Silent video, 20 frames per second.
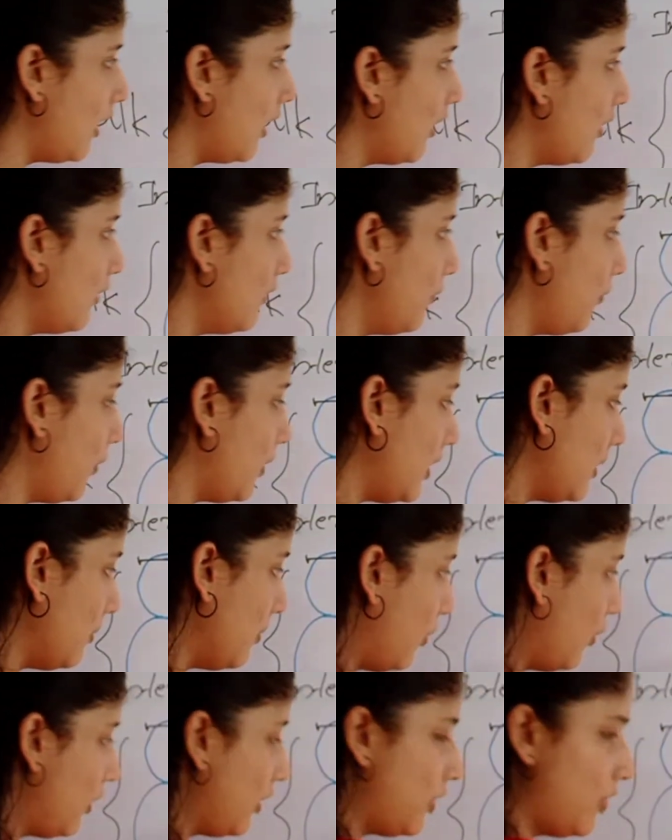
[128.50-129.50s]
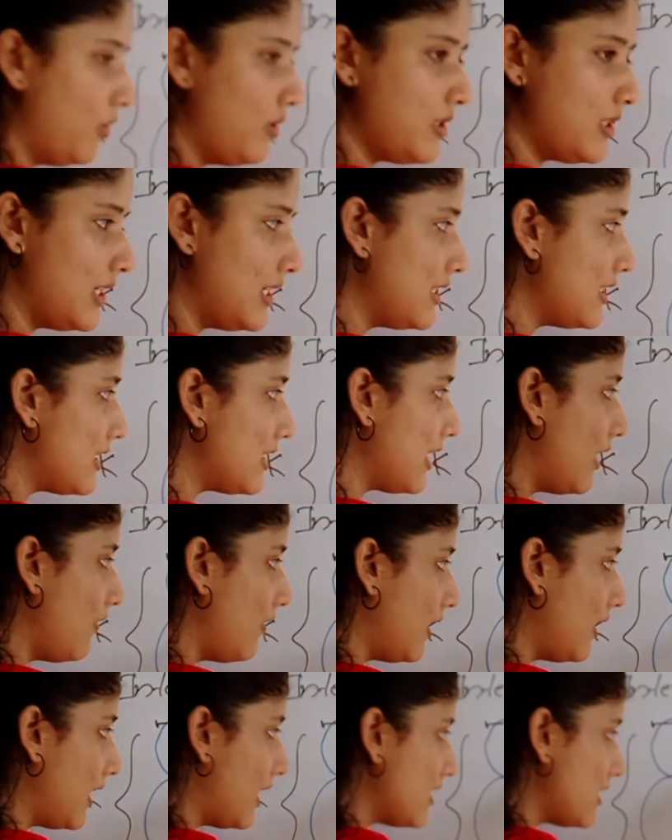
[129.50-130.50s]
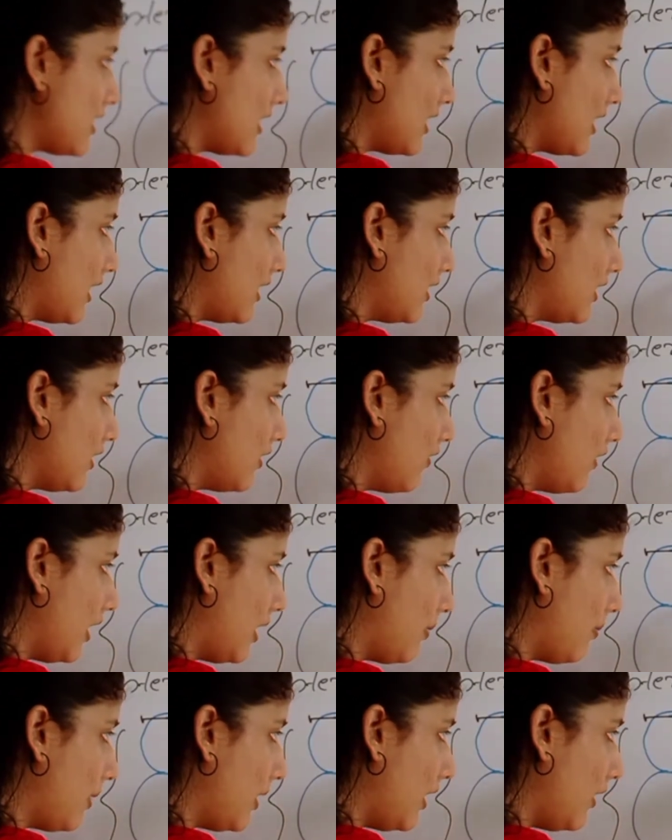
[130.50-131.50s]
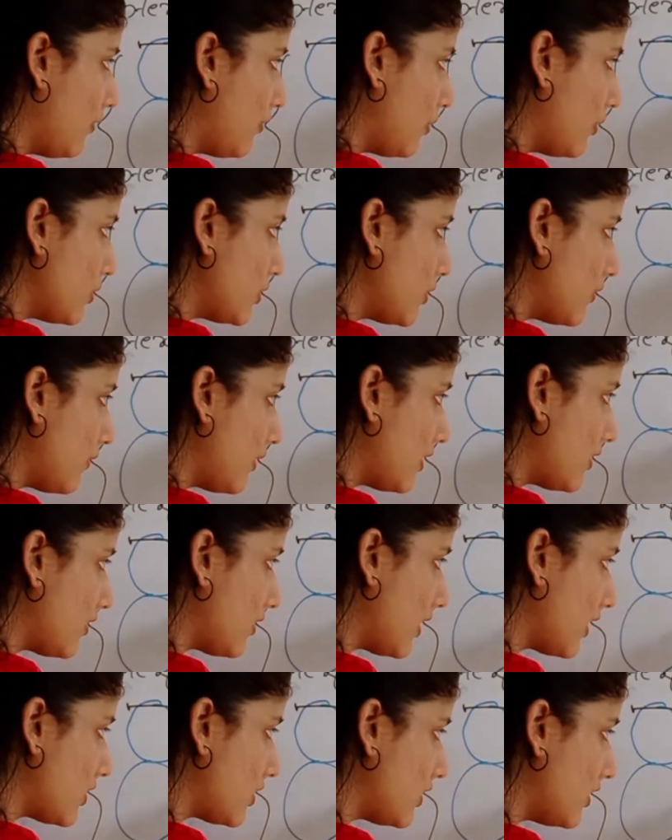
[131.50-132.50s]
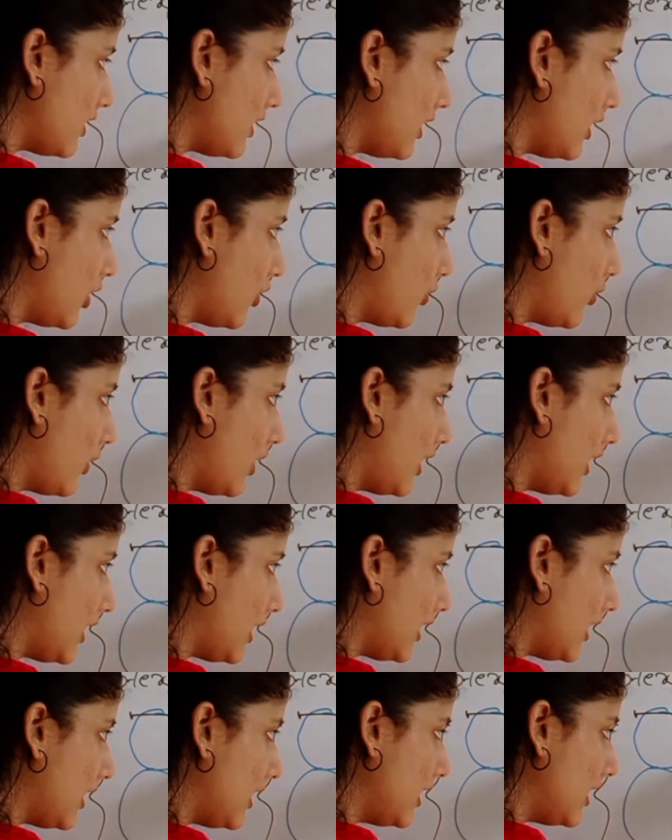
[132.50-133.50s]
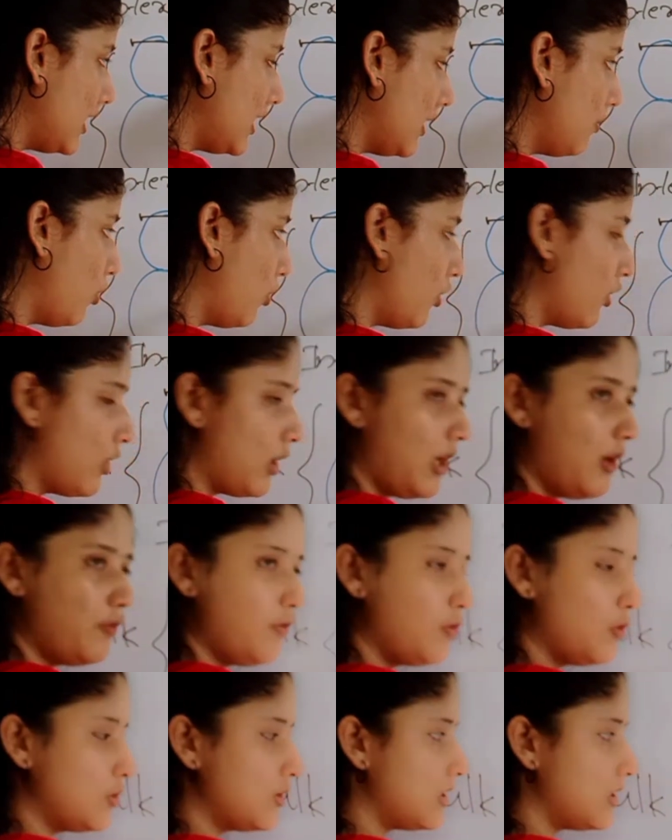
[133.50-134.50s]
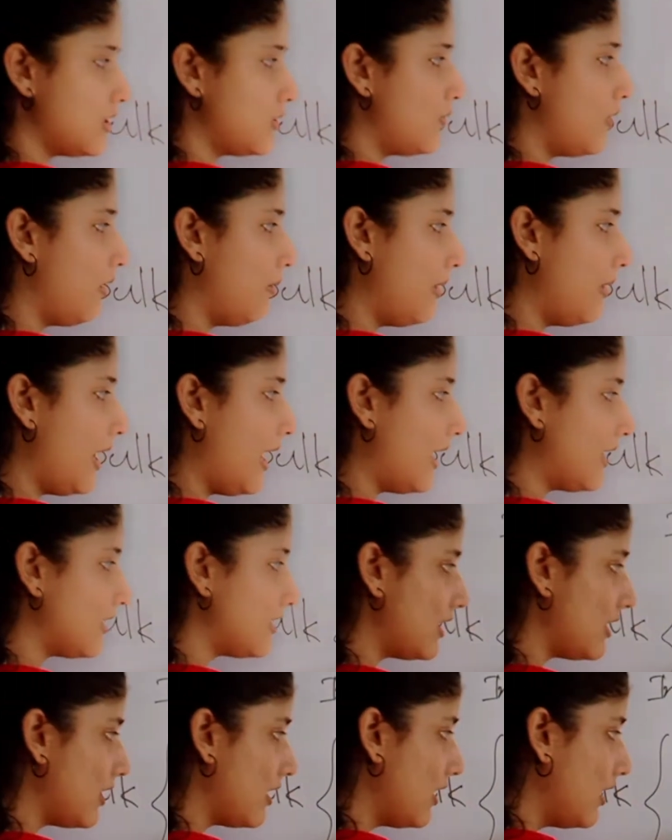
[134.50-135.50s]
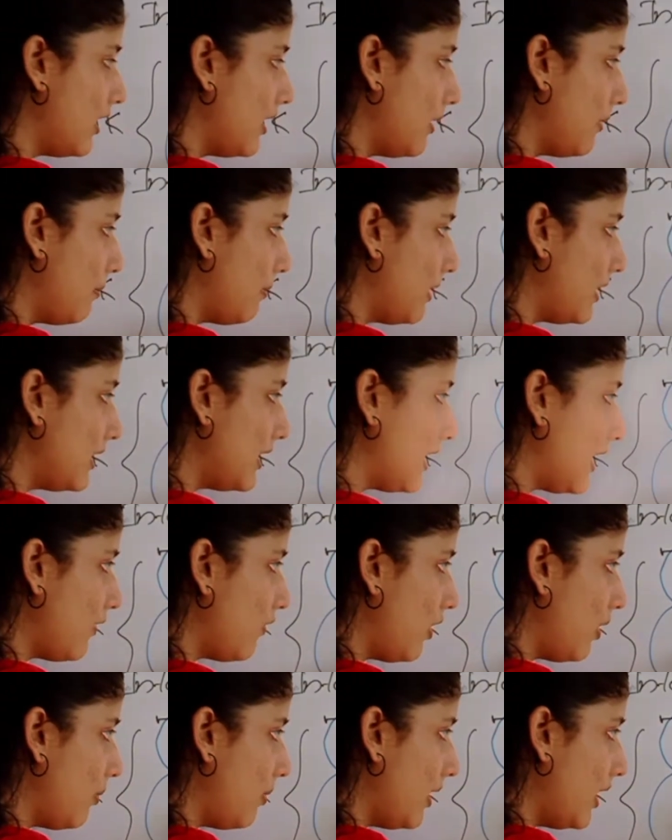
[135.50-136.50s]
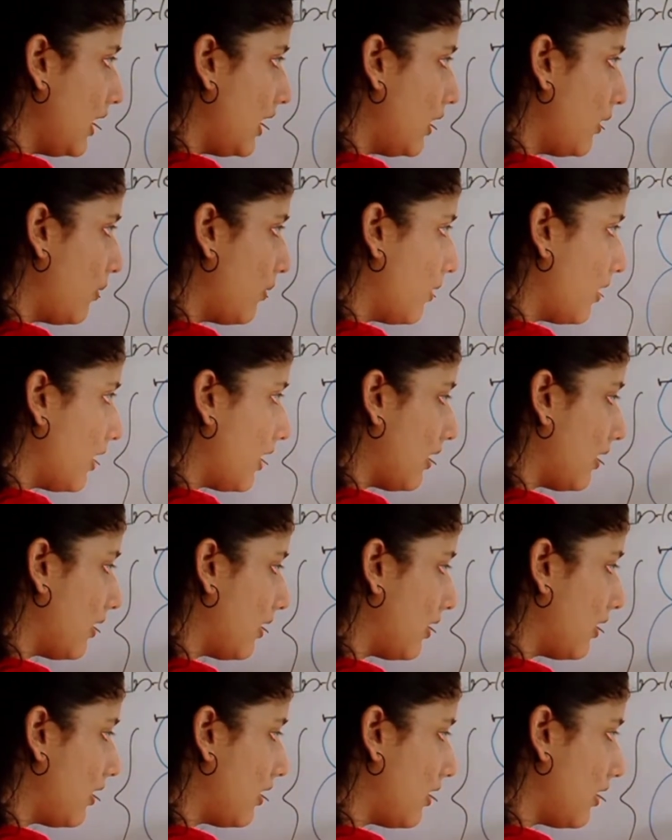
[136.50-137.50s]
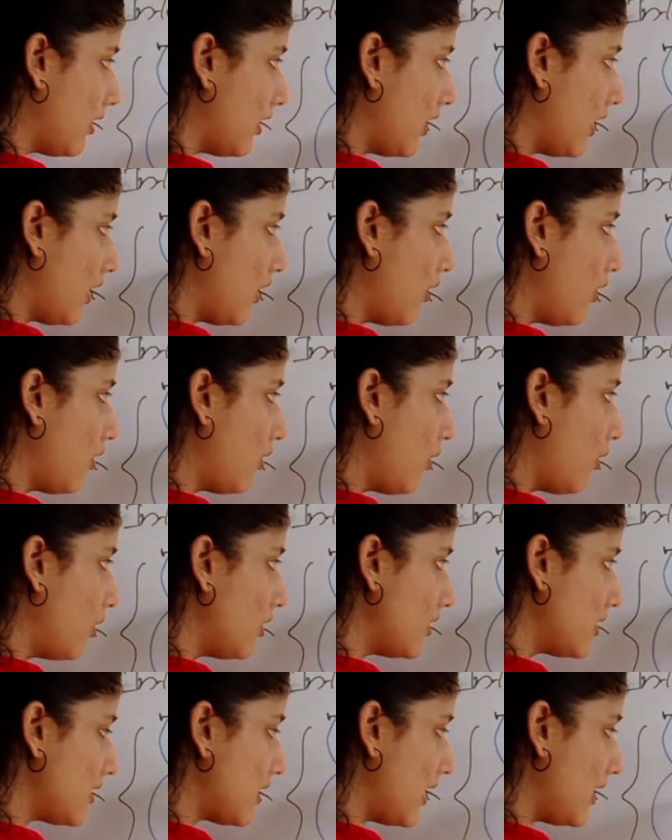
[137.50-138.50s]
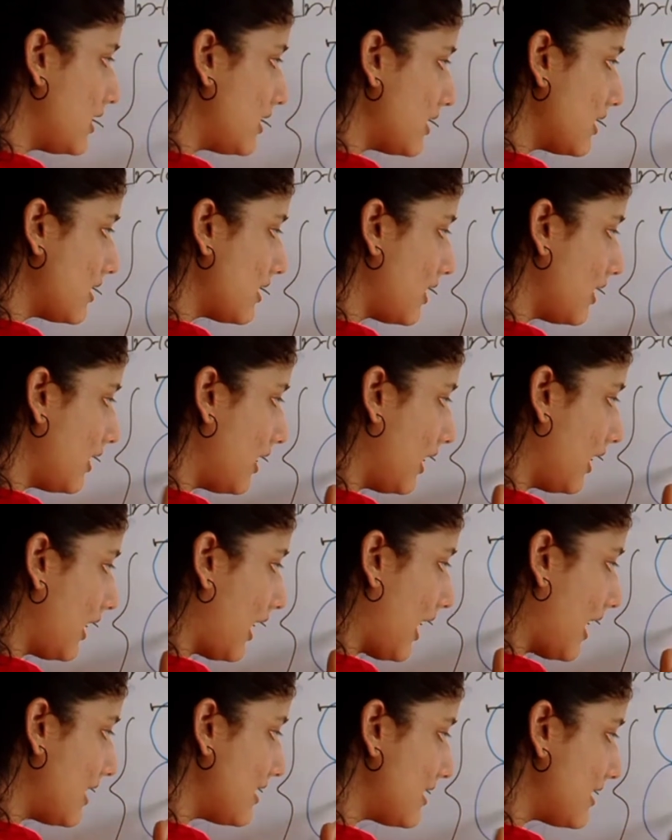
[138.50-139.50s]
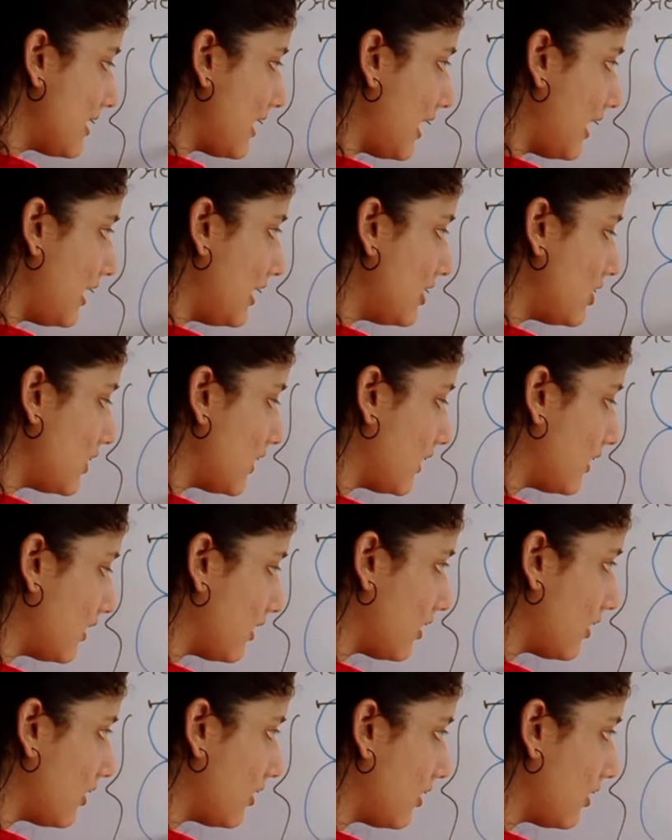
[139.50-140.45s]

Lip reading: For the molecules inside, we can see that there will be force of attraction equally. Intermolecular forces will be acting, but that will be equal along all the sides and they cancel each other.